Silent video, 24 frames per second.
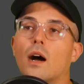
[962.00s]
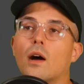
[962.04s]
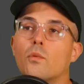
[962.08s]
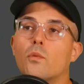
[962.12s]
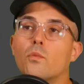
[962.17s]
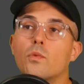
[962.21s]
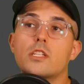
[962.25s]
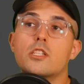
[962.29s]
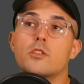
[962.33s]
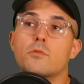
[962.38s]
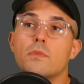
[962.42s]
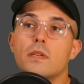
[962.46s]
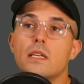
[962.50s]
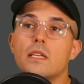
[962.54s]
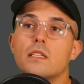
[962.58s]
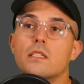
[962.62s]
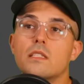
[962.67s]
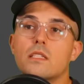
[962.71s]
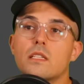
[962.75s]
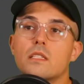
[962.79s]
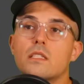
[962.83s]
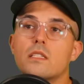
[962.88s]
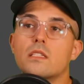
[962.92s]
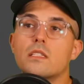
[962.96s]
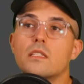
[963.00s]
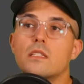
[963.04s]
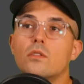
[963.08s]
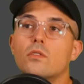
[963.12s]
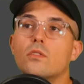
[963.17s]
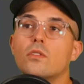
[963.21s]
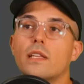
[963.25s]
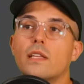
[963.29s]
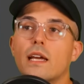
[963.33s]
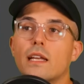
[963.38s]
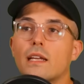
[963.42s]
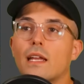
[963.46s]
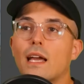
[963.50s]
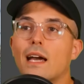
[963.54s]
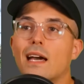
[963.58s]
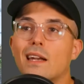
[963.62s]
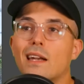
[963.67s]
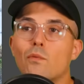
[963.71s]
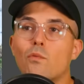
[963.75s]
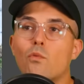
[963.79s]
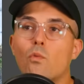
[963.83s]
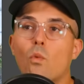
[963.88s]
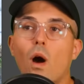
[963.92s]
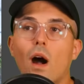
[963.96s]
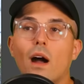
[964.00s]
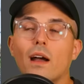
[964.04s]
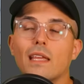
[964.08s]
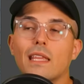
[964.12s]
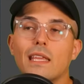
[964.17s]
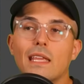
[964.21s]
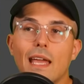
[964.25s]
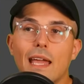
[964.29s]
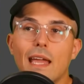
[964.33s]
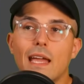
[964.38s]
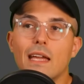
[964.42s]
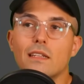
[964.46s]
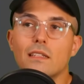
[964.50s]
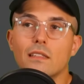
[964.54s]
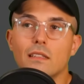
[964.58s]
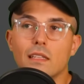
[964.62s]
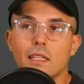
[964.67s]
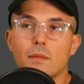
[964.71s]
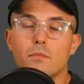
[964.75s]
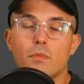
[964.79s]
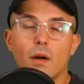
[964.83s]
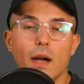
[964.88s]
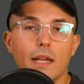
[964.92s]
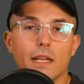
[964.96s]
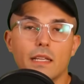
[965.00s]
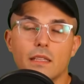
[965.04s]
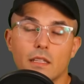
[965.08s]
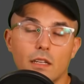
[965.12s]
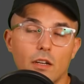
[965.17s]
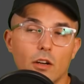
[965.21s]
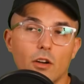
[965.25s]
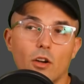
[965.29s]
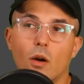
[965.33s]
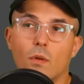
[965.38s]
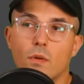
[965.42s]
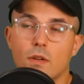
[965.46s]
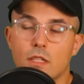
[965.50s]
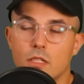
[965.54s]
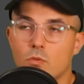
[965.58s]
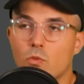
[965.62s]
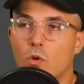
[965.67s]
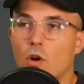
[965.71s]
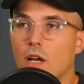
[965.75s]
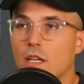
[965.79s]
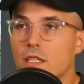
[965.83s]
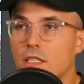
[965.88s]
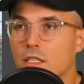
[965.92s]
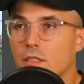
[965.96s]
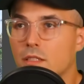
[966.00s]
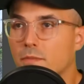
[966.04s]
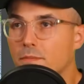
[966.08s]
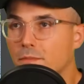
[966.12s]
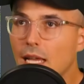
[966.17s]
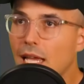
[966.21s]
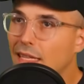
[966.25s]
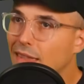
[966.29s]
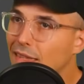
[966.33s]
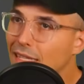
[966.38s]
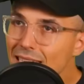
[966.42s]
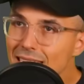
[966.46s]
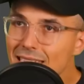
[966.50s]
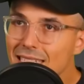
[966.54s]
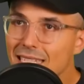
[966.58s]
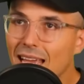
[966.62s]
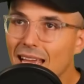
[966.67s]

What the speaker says: which means it's still that kind of wonky handling bike that it always was. And this